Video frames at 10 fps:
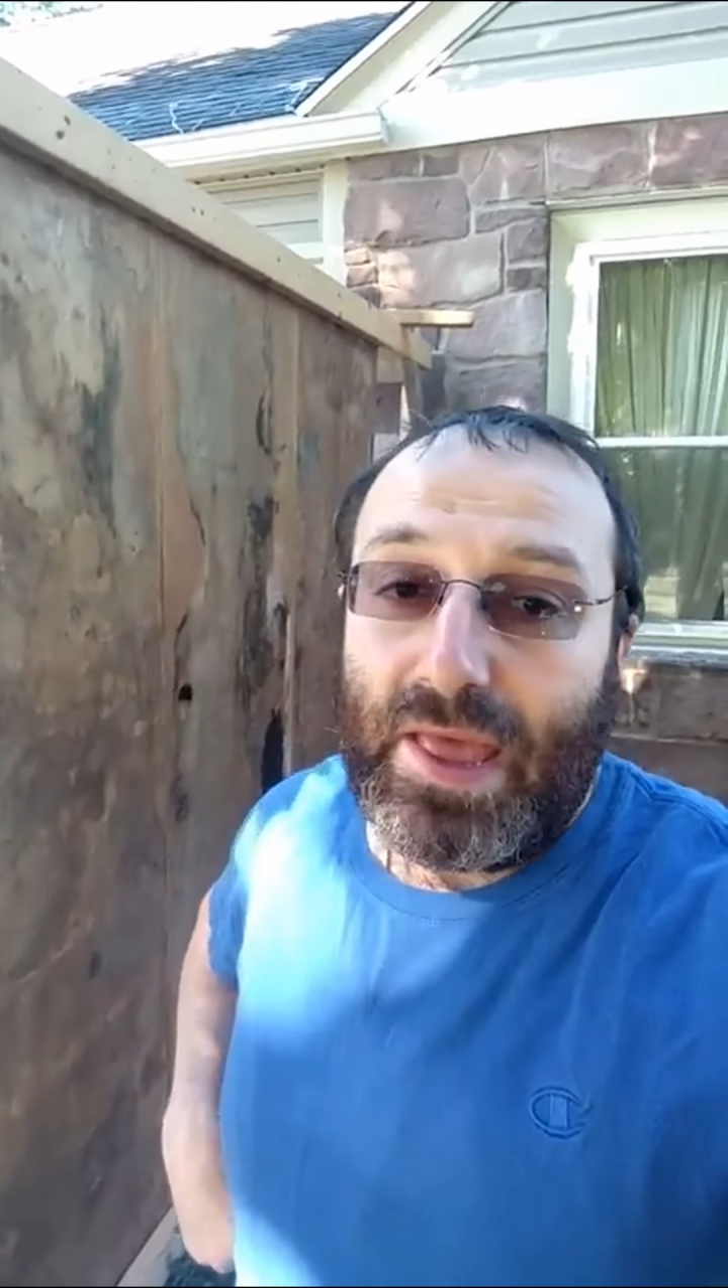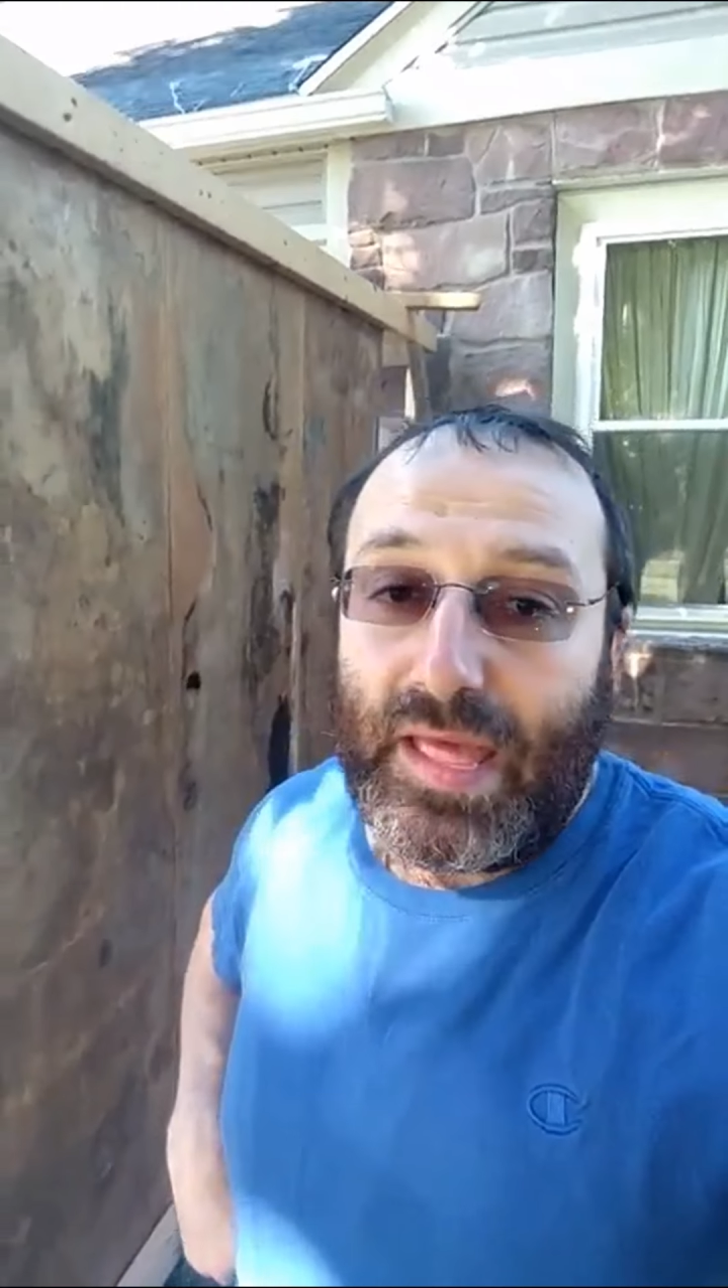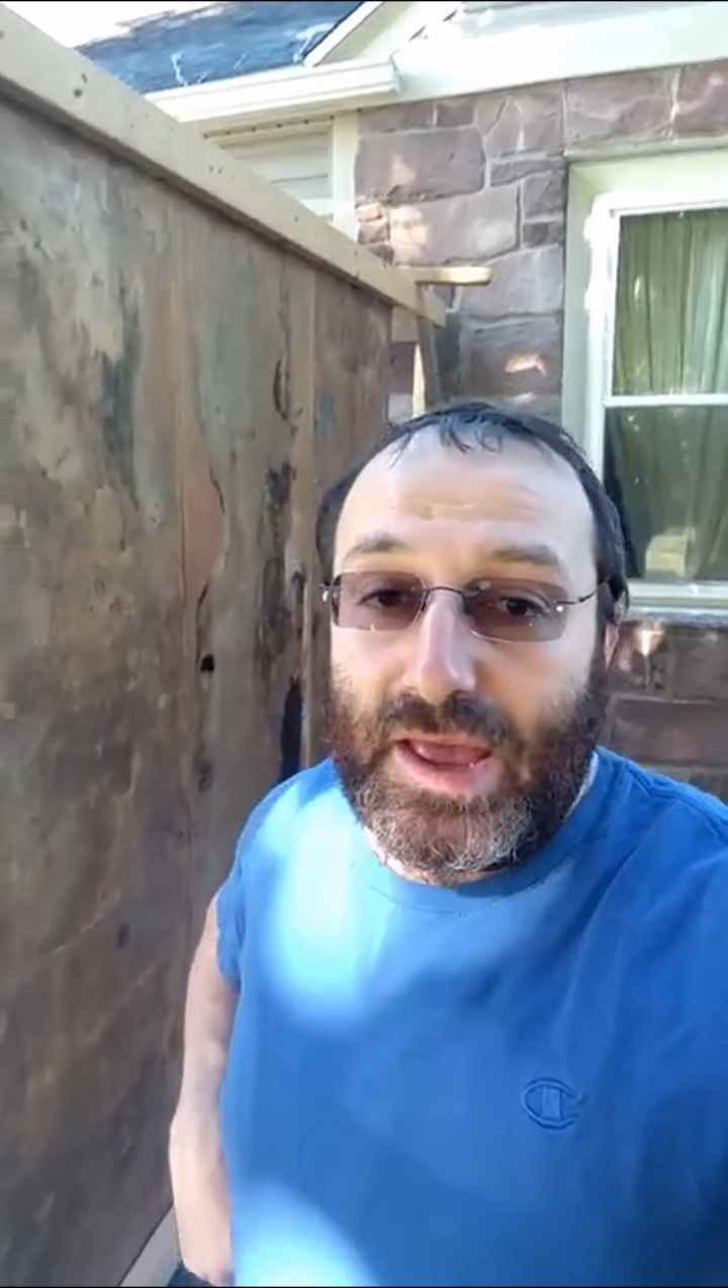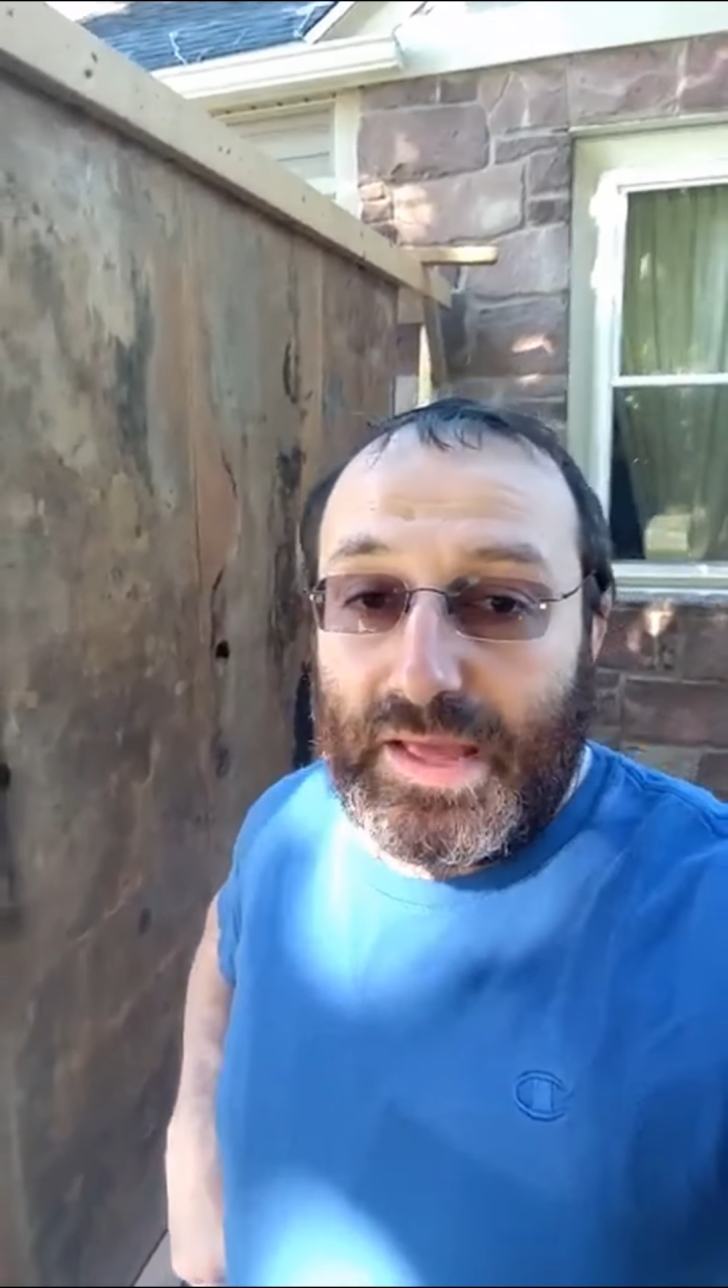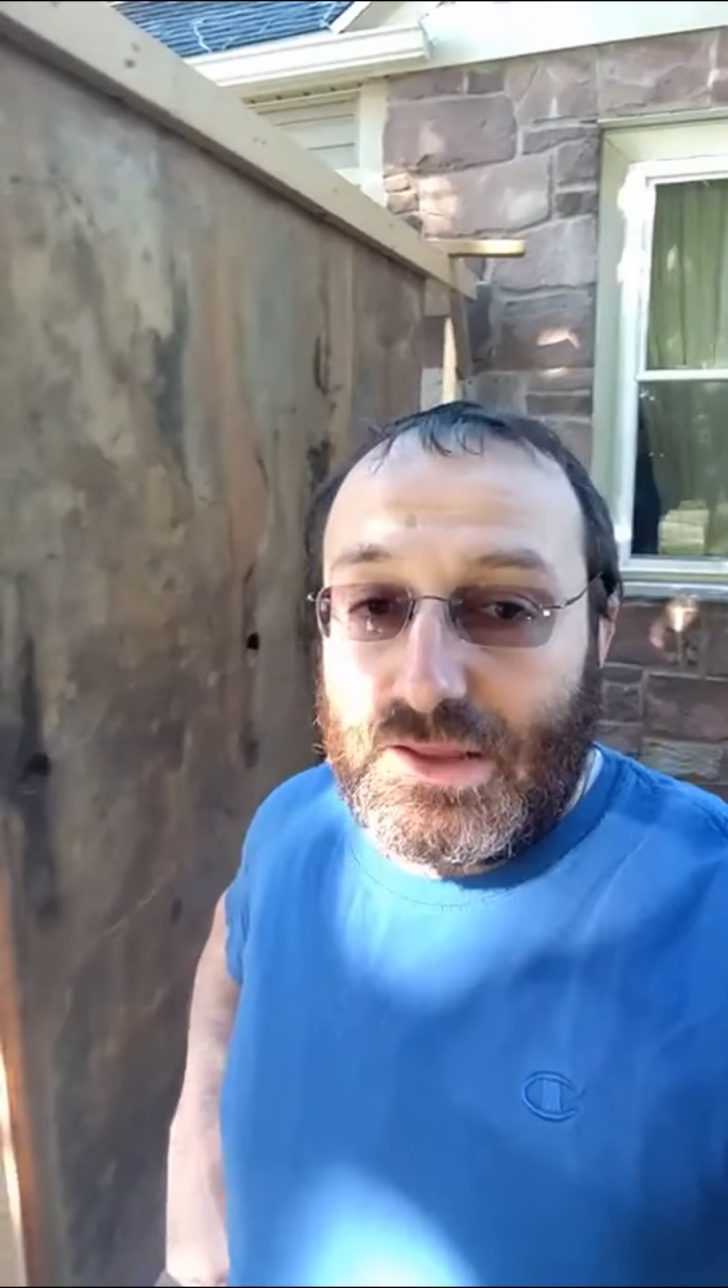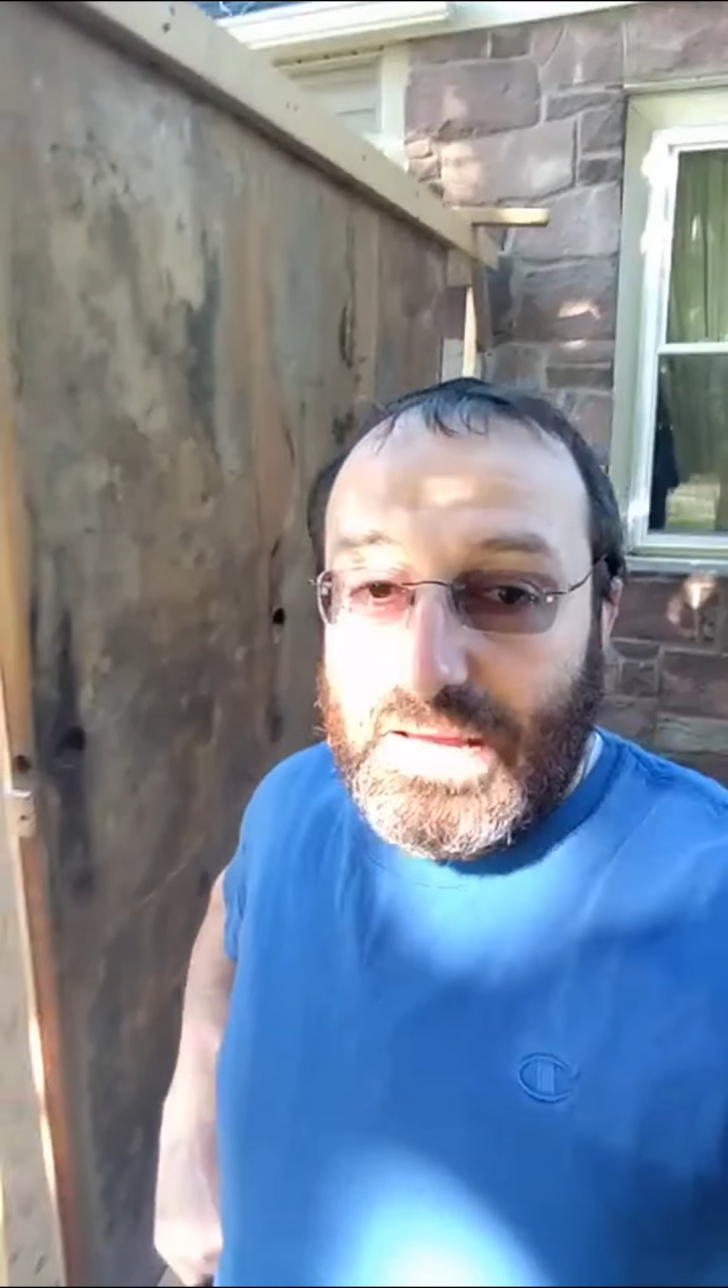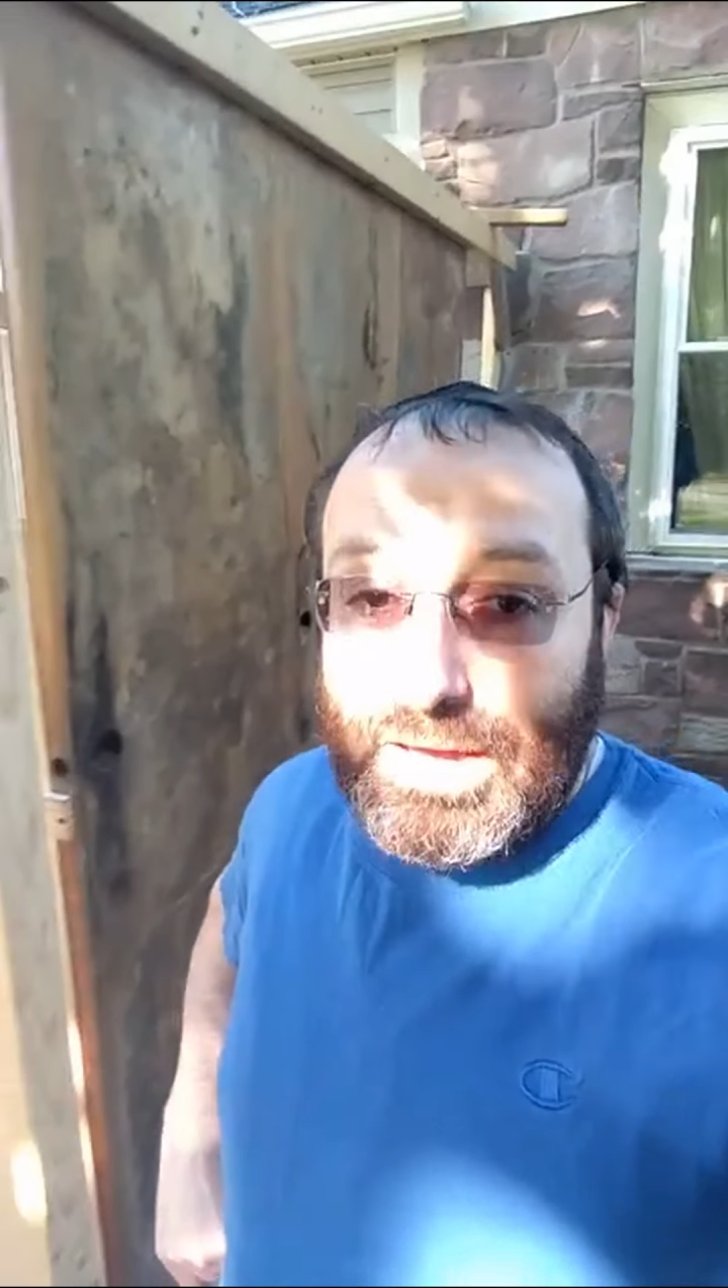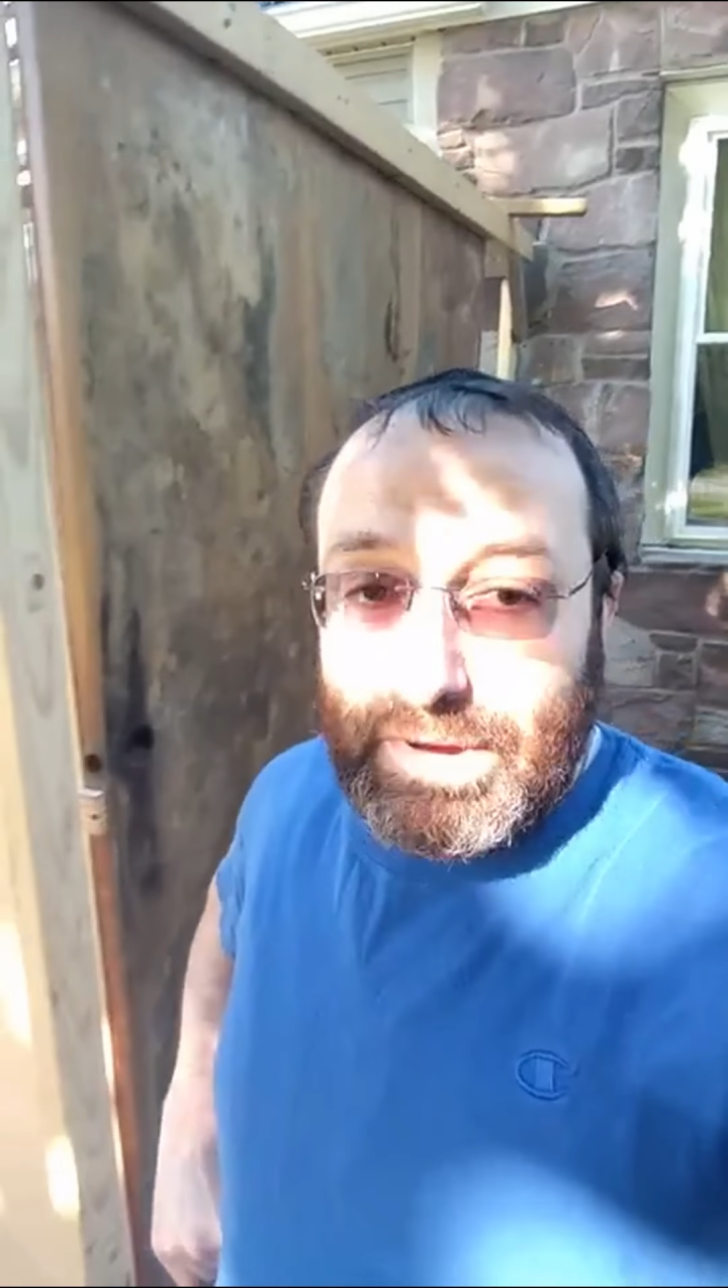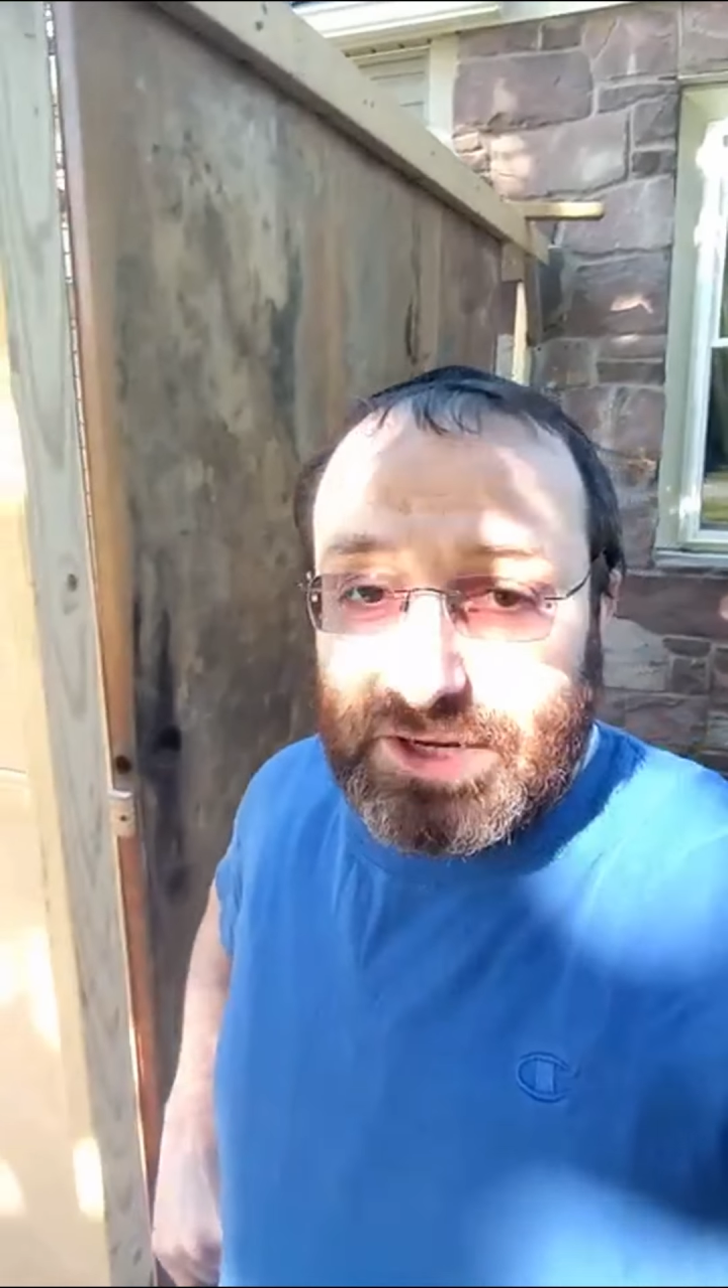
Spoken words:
And I'm